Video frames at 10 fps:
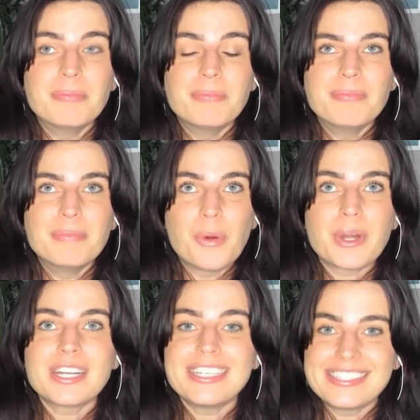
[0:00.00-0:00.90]

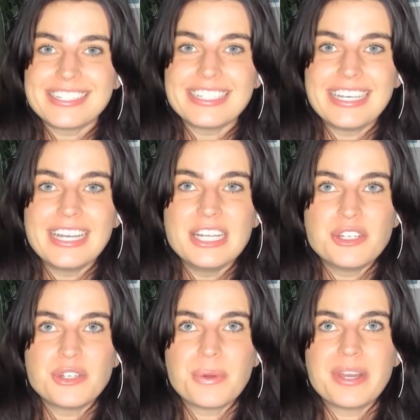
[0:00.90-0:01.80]
more easily
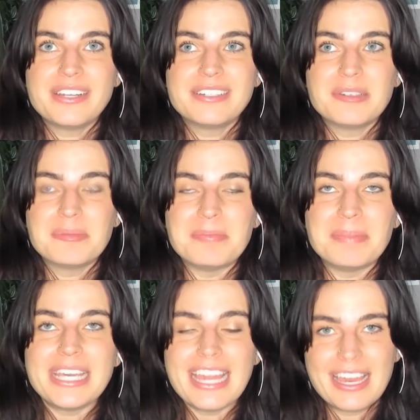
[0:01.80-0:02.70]
enjoyed
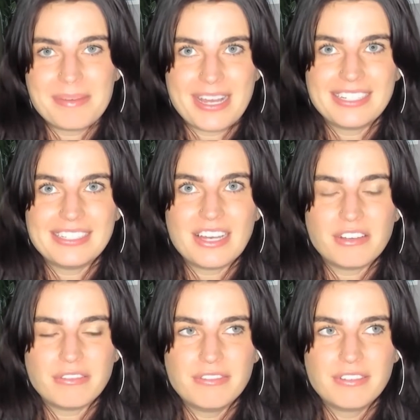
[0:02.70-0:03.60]
being
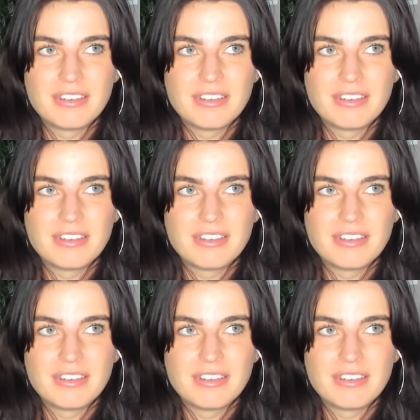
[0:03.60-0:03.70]
myself.